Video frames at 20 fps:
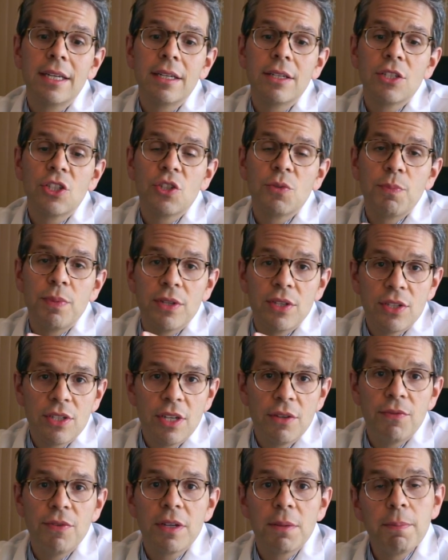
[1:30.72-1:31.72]

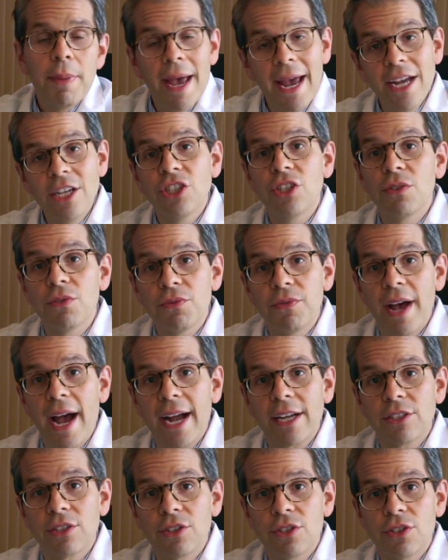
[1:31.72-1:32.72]
specific patient
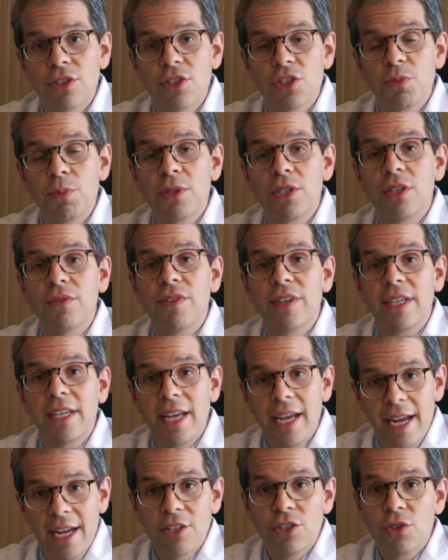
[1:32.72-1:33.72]
factors, the specific
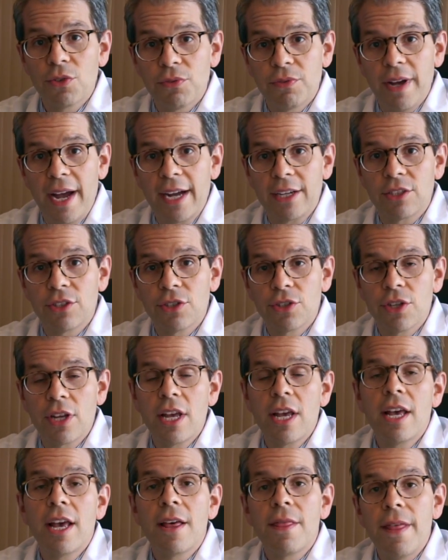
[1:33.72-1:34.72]
cancer factors
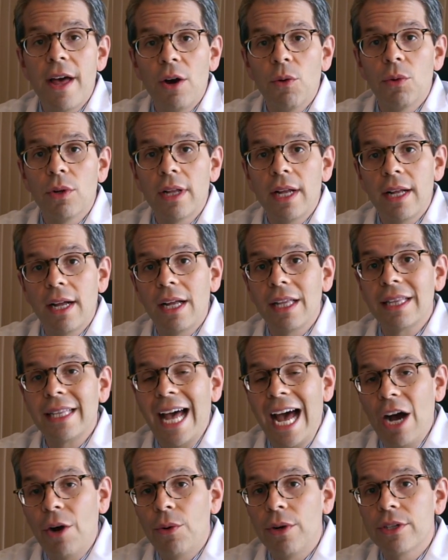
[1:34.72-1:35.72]
that will
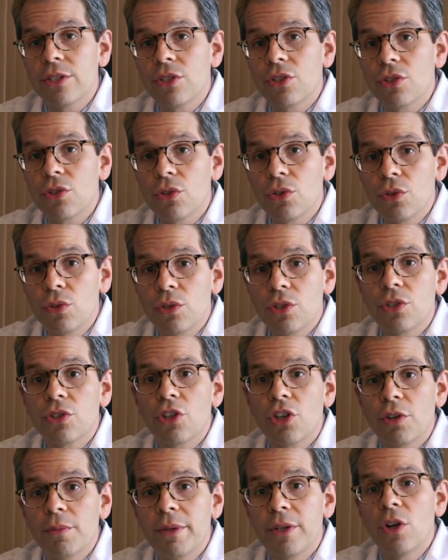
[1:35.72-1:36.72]
allow us to
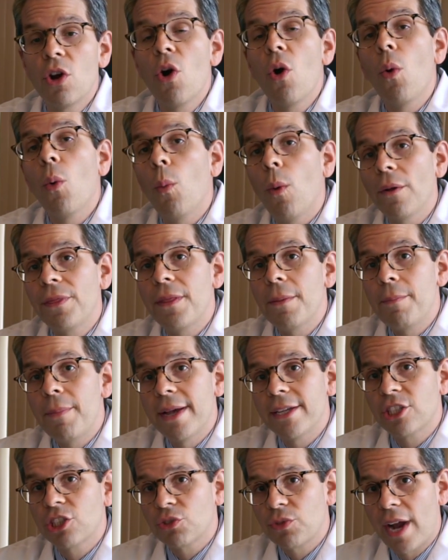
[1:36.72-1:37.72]
determine what the
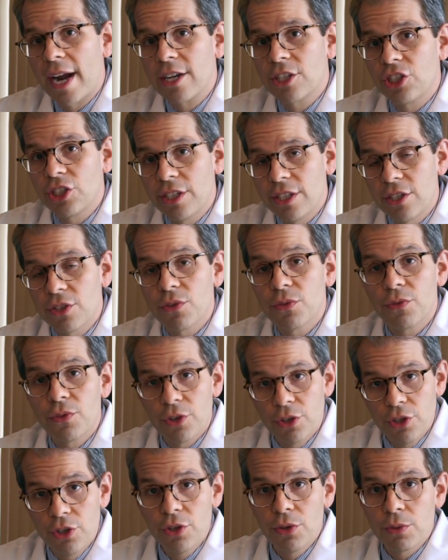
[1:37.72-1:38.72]
best strategy is
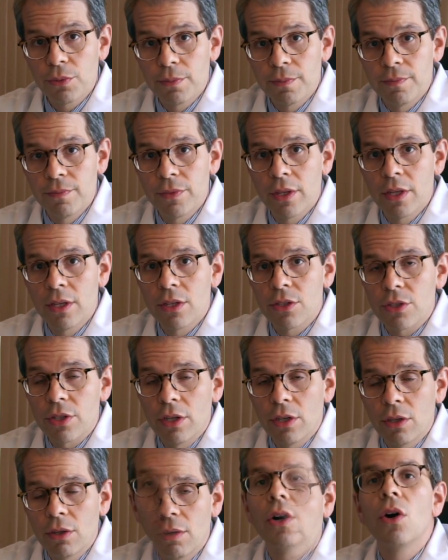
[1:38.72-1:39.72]
for you.
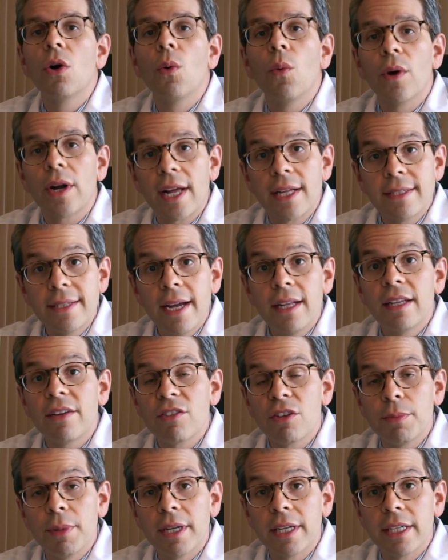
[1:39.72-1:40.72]
So what I tell
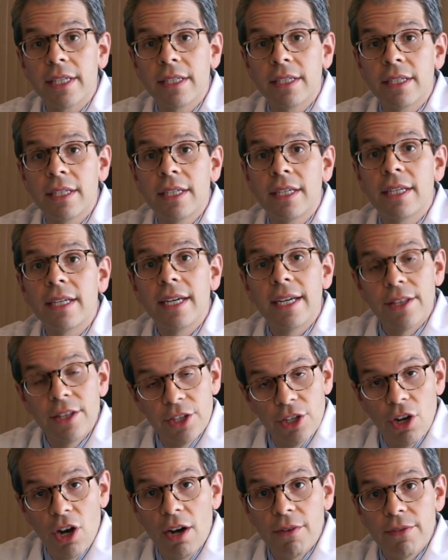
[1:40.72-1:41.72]
everybody in
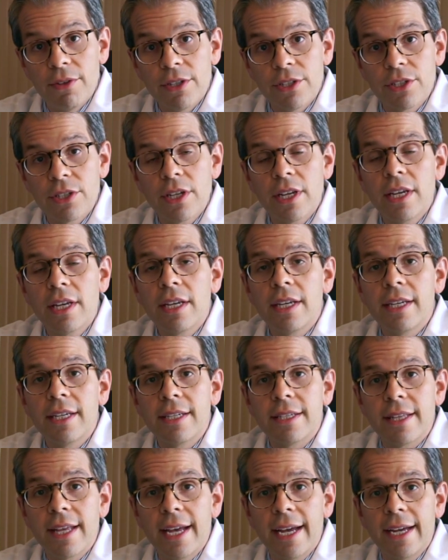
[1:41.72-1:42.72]
the office
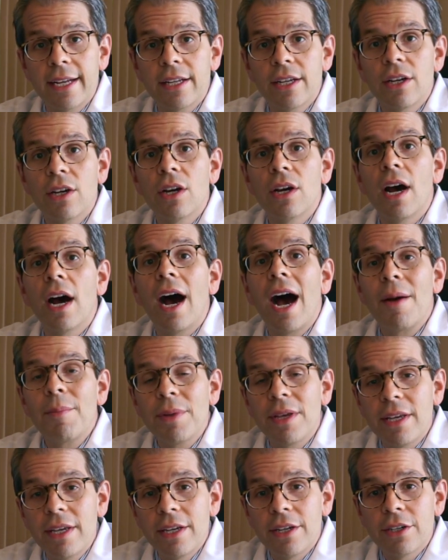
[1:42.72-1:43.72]
is that I'm
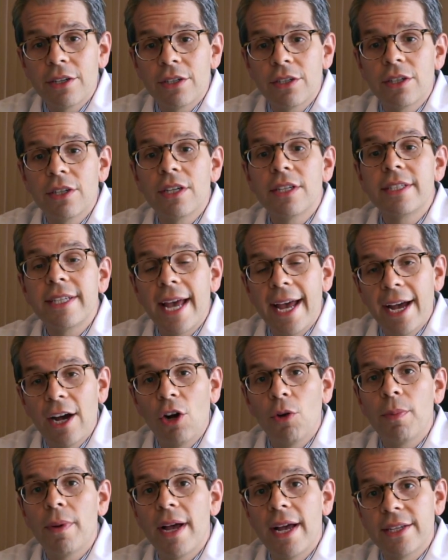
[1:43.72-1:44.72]
here to
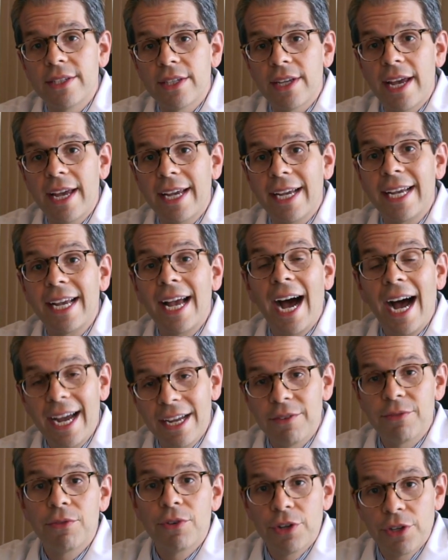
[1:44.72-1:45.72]
help as a
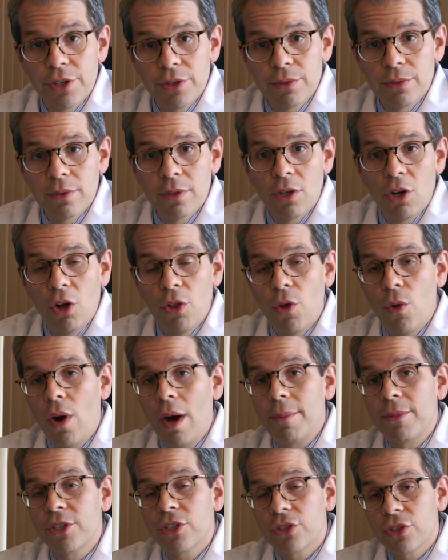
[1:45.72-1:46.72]
guide for you. Although
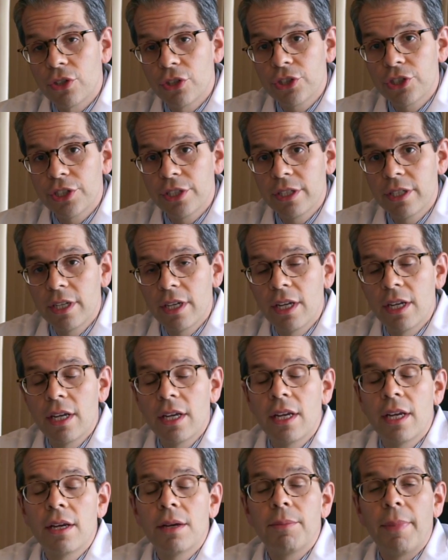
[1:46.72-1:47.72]
I'm a surgeon
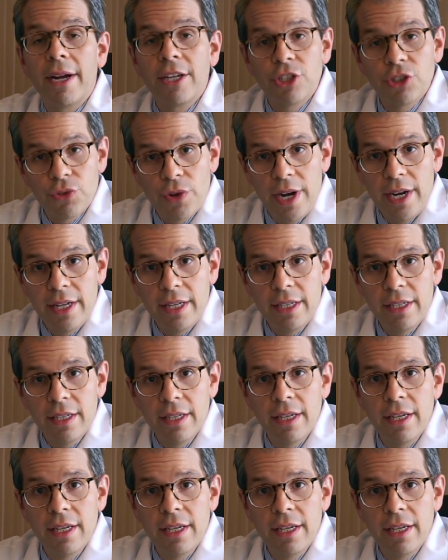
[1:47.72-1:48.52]
by training,